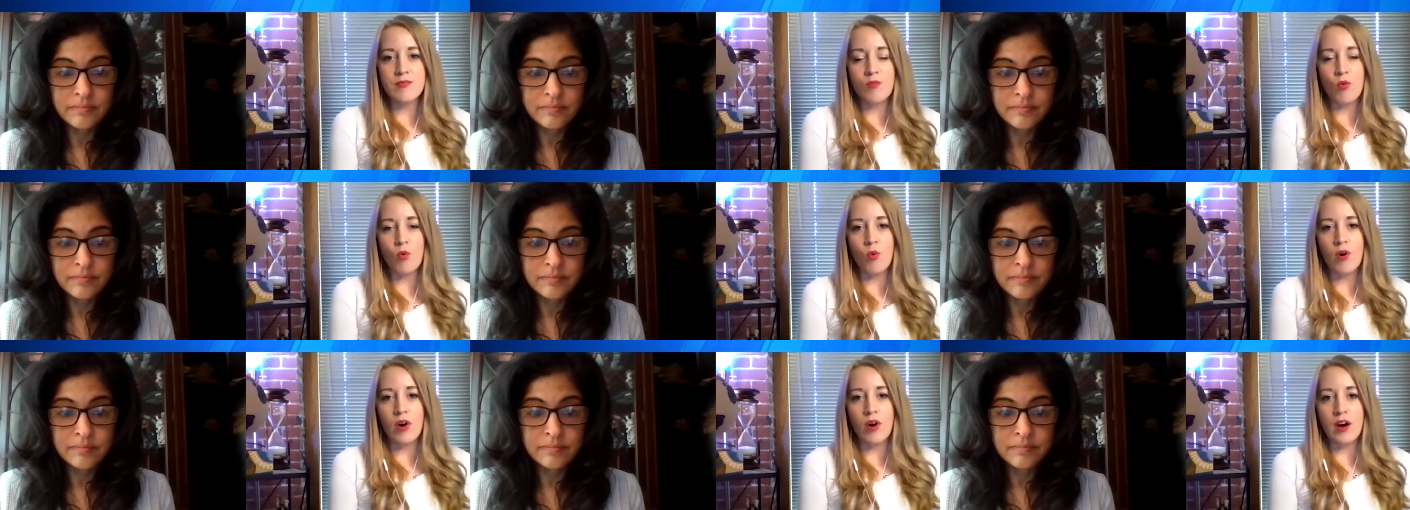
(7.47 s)

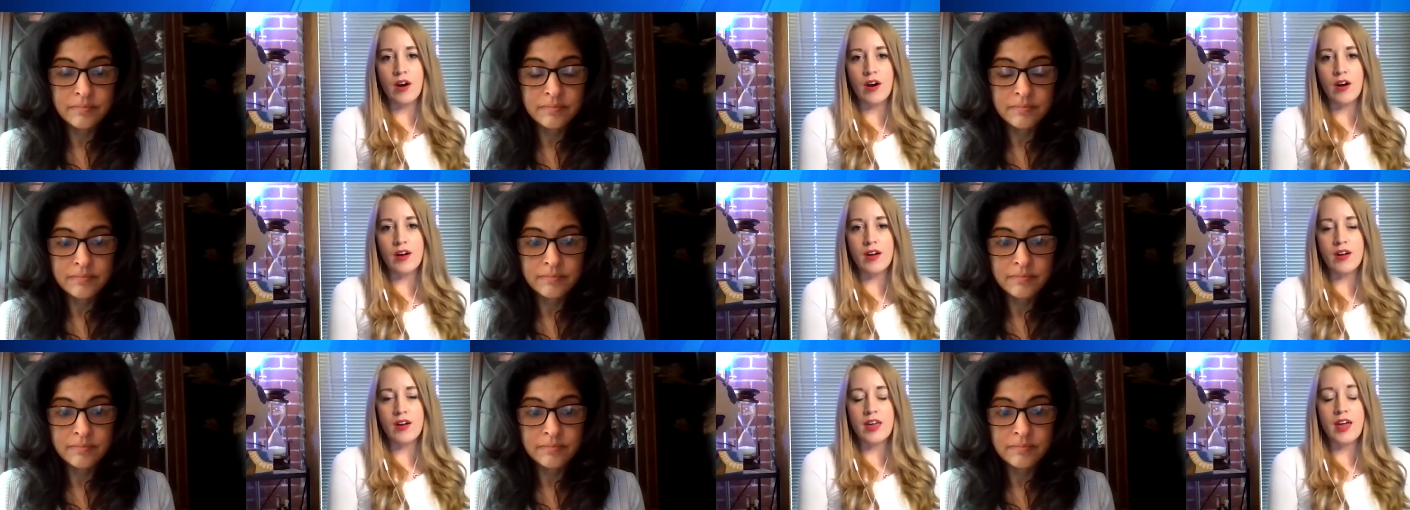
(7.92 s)

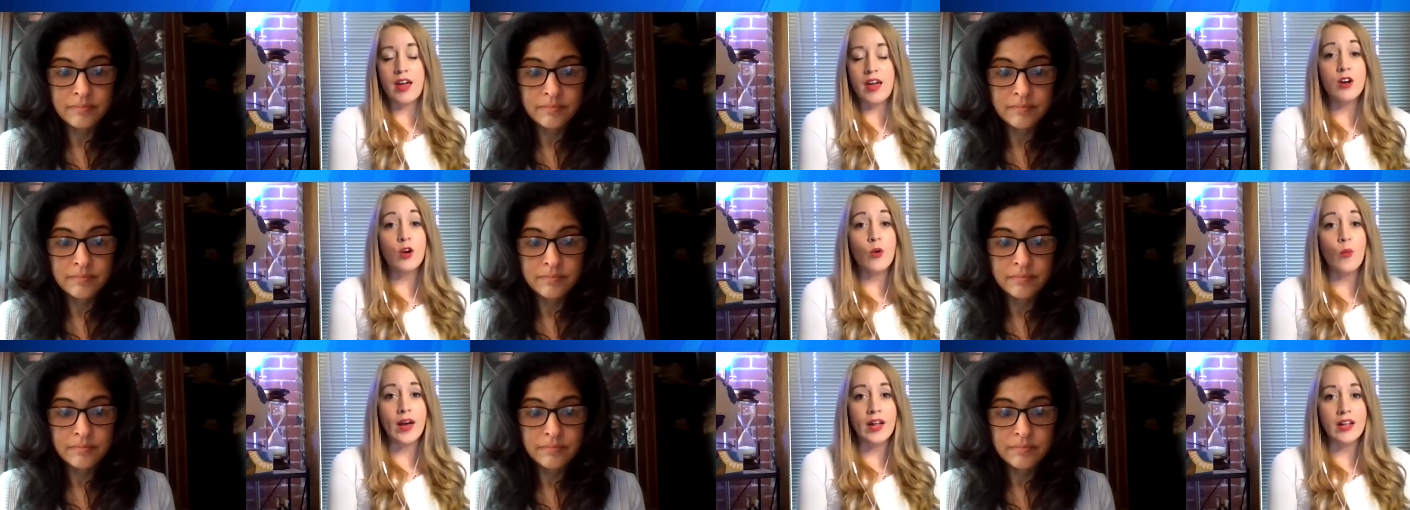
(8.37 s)
Speaker 1: for
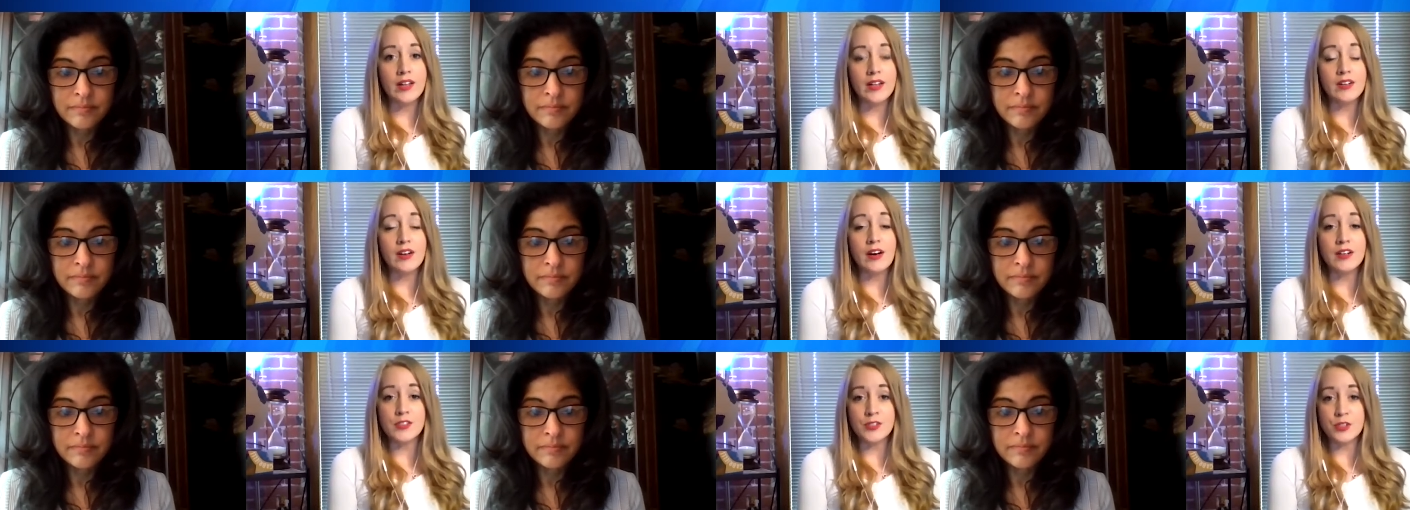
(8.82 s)
Care New
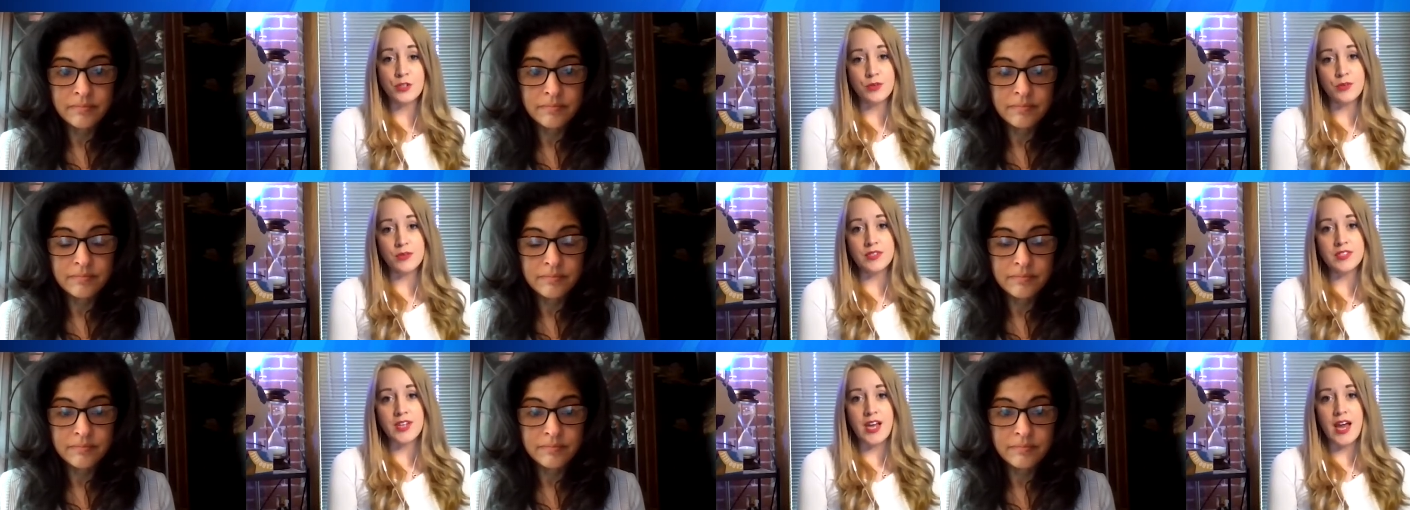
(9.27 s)
England on
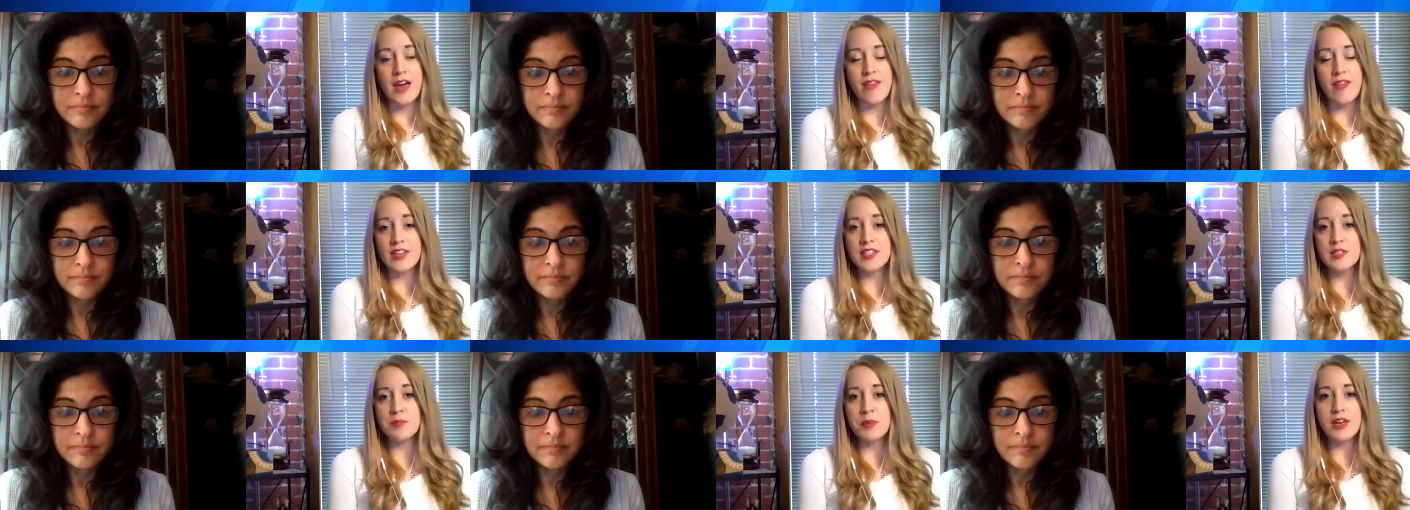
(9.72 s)
Tuesday.
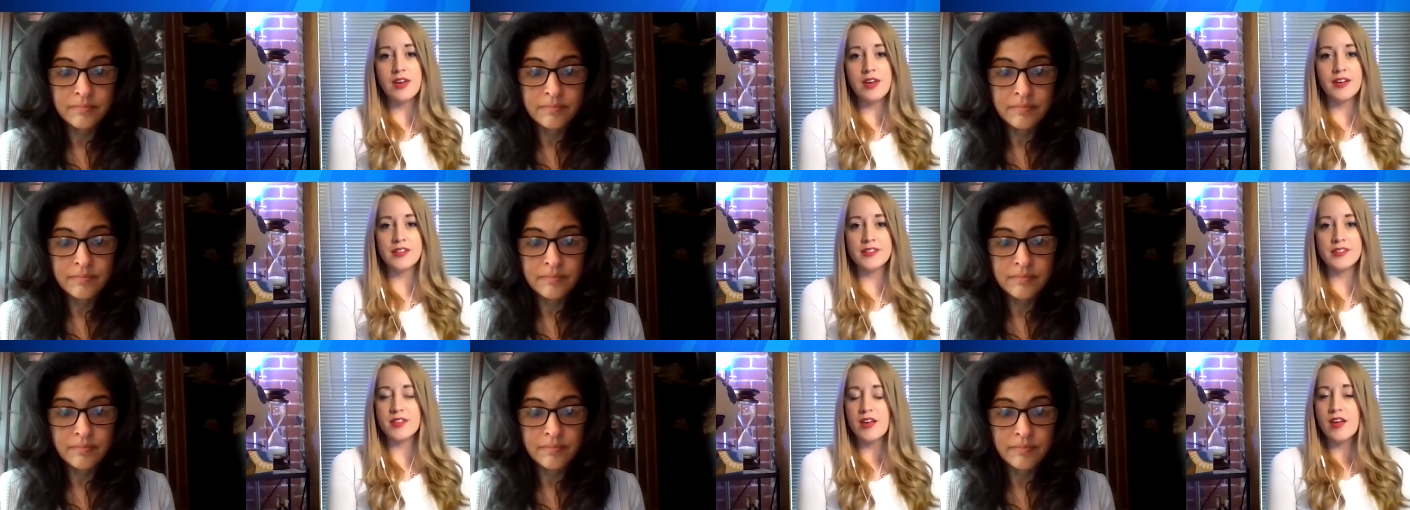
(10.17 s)
And that's
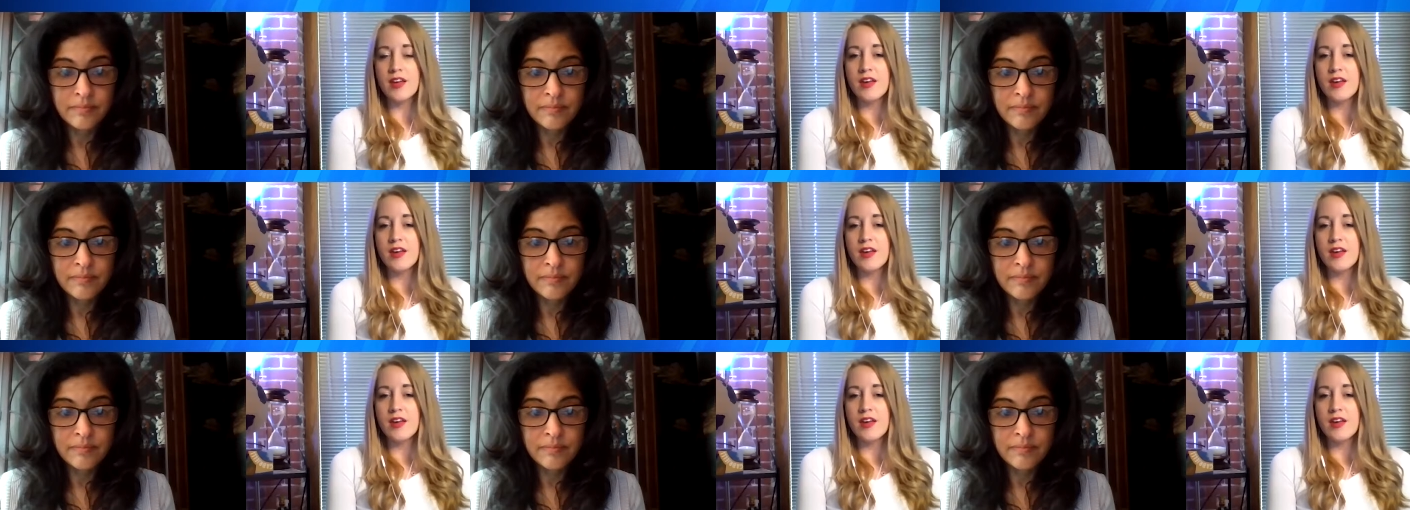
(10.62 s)
because